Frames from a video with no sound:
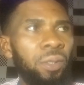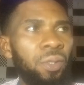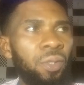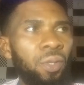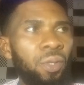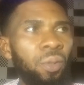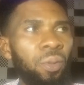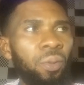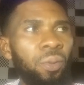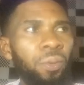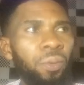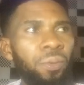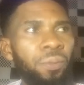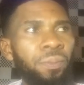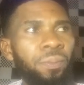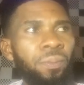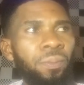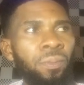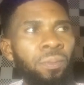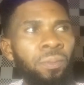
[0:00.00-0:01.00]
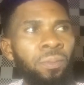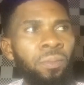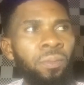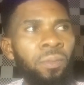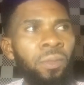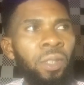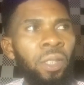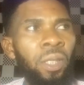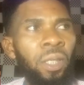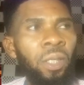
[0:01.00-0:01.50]
So,
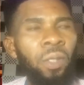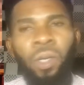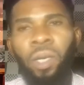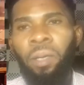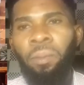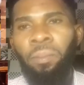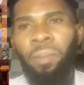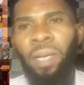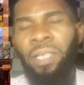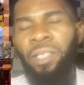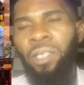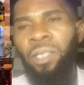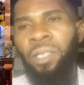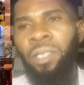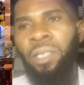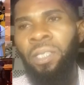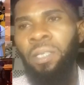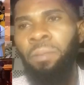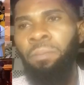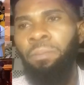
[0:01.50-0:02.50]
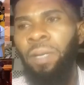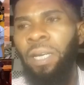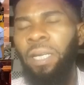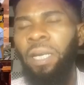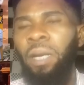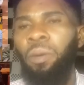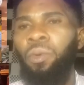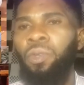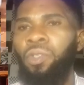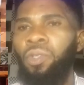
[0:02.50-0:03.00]
you know, imagine the
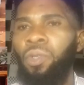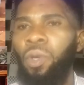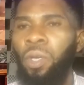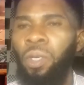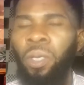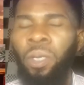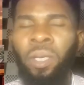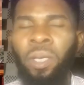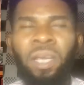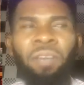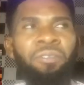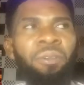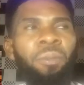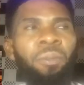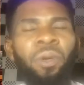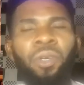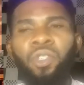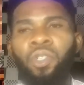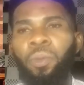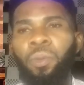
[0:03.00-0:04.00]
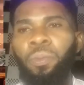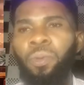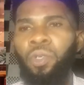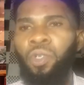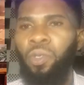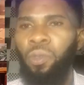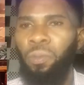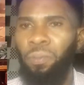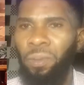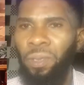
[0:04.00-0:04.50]
barrier was going on. Everybody's
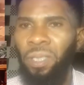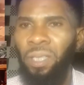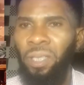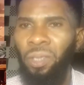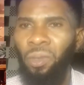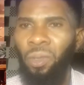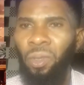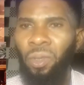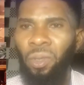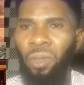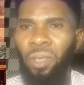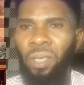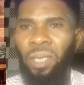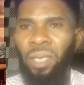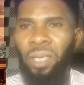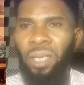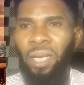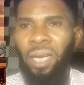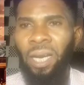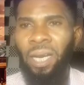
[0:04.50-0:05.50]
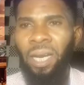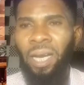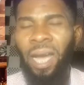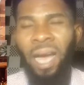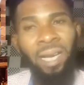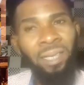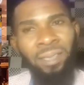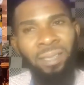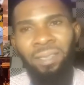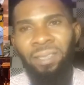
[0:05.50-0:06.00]
supposed to be, you know,
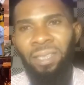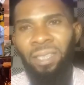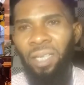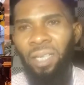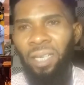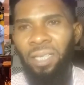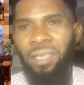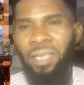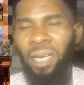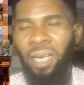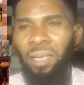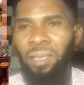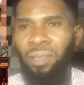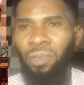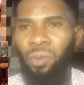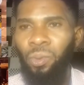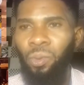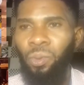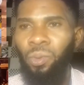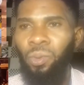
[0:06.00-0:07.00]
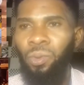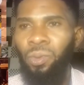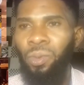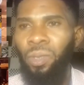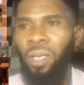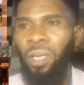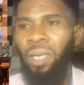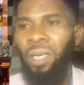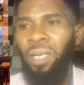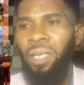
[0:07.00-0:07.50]
angry, you understand, to
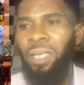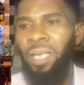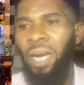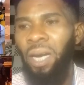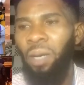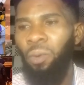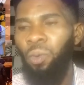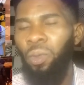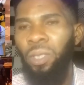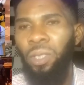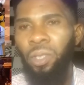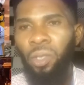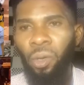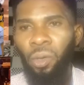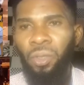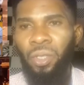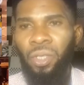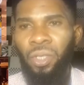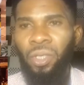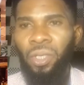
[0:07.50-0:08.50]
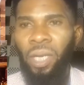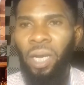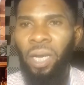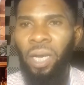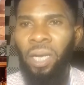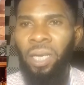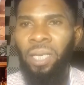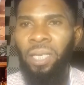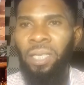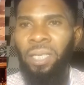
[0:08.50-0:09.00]
that we lost
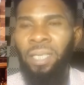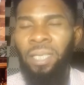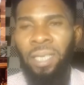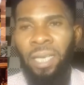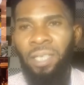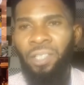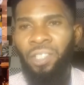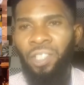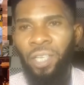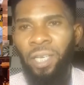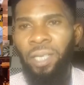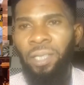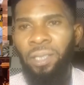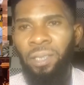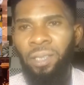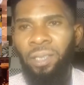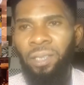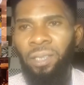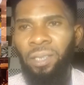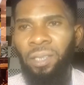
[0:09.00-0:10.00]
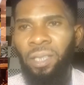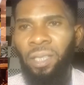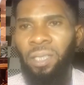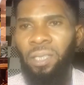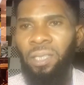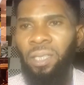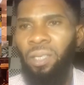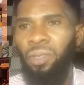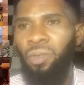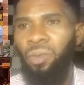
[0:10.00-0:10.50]
a legend, you
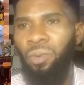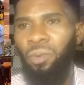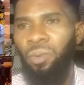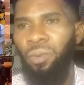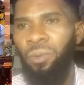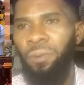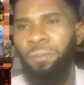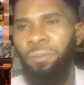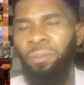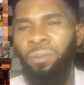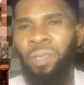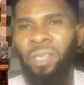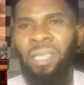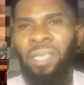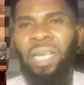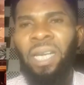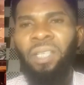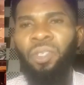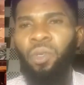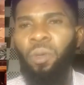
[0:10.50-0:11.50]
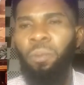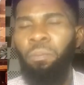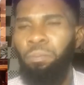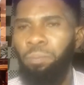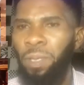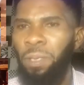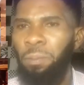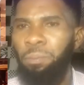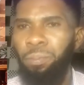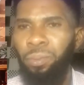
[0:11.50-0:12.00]
understand. So there are some
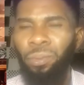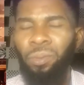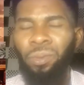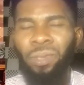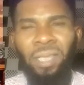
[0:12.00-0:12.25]
people